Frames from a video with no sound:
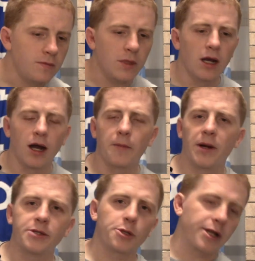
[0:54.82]
Uh,
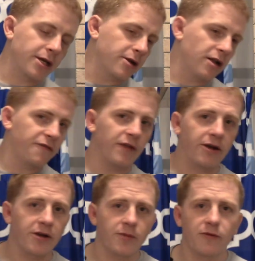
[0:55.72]
but draining
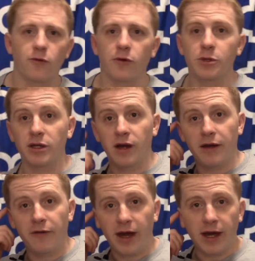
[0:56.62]
cauliflower ear before, which I,
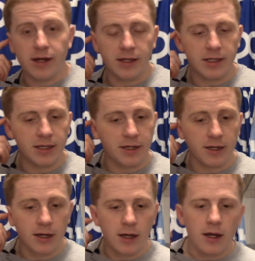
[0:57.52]
have had in this
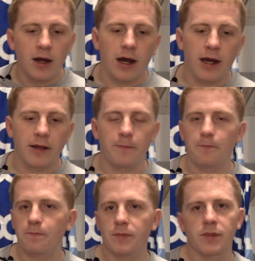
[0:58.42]
ear, I
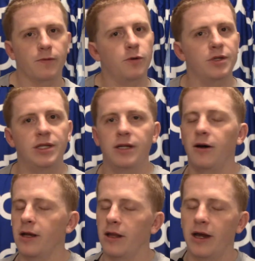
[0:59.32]
of course, did
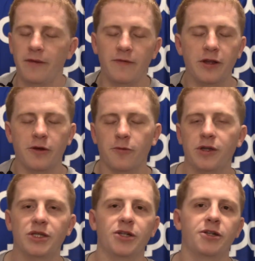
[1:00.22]
online video
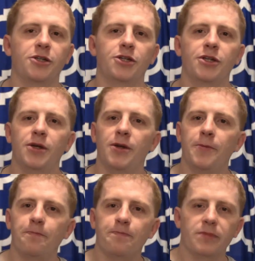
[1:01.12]
research,
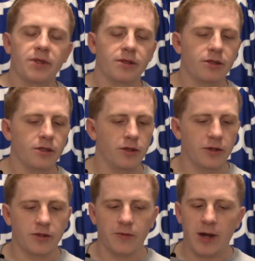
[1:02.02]

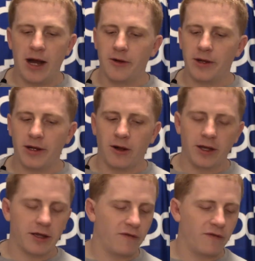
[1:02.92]
looked around, and all I could